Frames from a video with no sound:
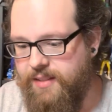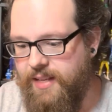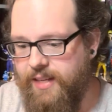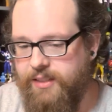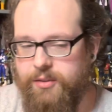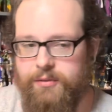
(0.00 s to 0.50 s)
The
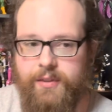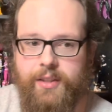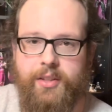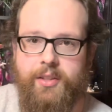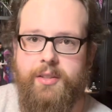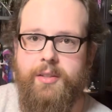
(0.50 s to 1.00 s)
action
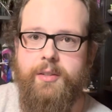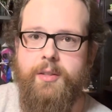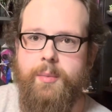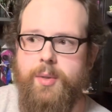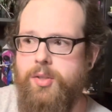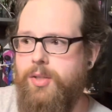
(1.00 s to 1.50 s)
figure
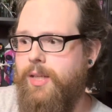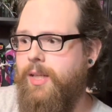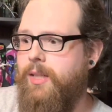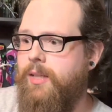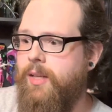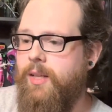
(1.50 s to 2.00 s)

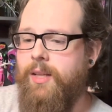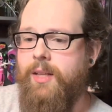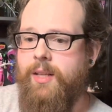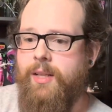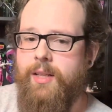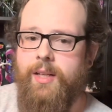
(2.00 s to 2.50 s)
community
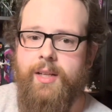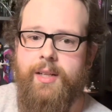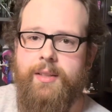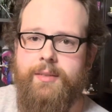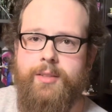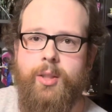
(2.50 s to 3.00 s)

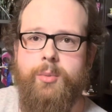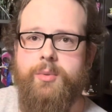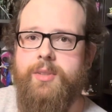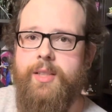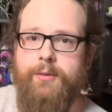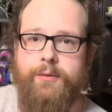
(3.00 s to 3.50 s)
don't
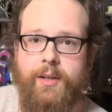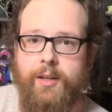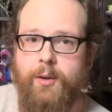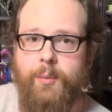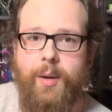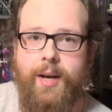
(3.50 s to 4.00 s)
see
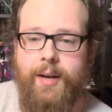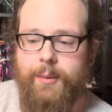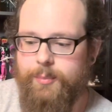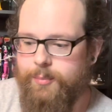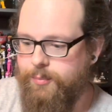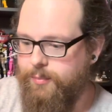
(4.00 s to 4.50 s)
Funko
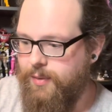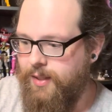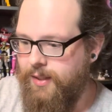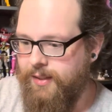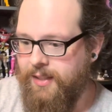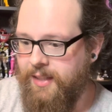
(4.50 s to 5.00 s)
Pop
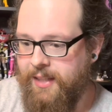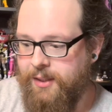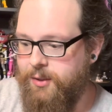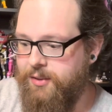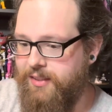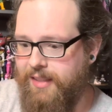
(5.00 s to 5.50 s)

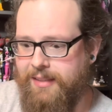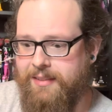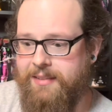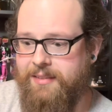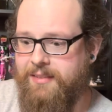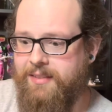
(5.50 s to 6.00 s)
collectors
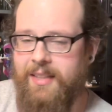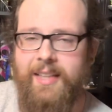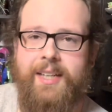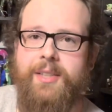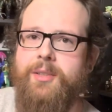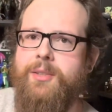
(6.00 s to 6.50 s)
as
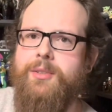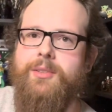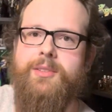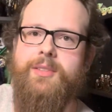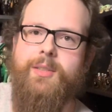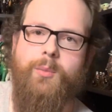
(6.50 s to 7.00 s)

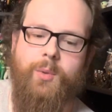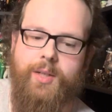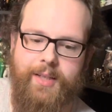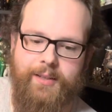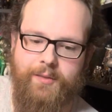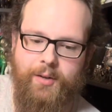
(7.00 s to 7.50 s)
collectors,
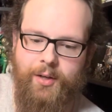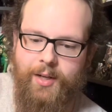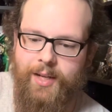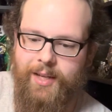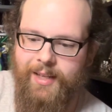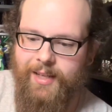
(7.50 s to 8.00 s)
whatever.
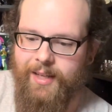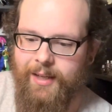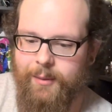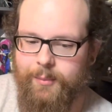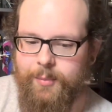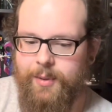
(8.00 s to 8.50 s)

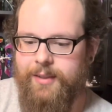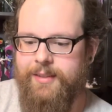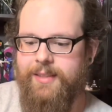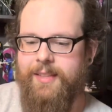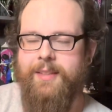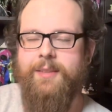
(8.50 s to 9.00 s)

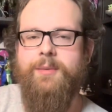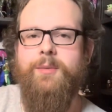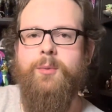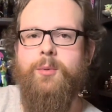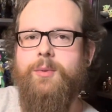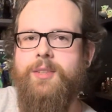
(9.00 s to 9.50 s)
But
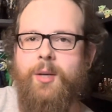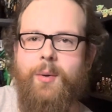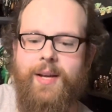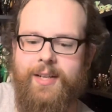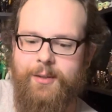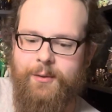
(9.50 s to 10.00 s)
we'll go
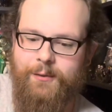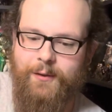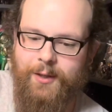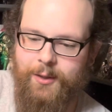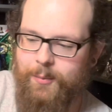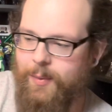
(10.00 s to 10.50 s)
ahead and do the
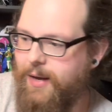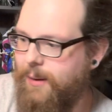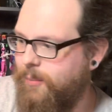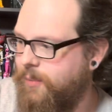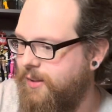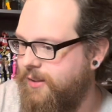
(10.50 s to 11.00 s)
Funko
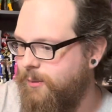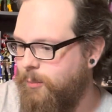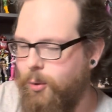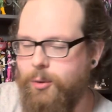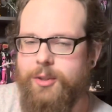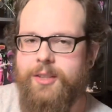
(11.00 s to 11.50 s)
Pop
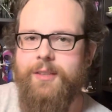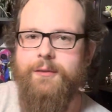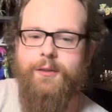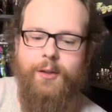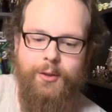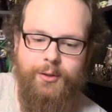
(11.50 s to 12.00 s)
portion
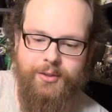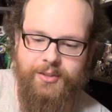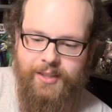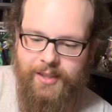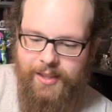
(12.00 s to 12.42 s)
first.